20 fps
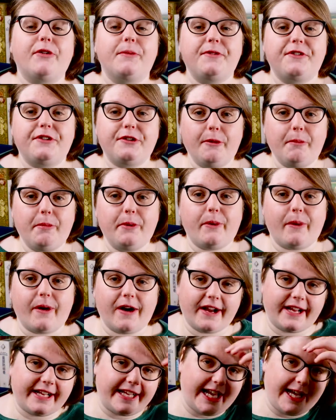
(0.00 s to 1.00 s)
from
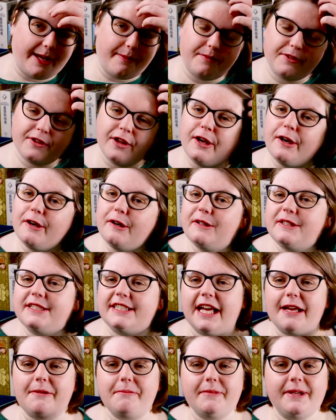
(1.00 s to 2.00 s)
Subquark Games who
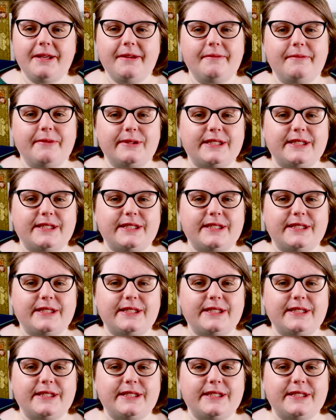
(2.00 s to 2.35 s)
sent me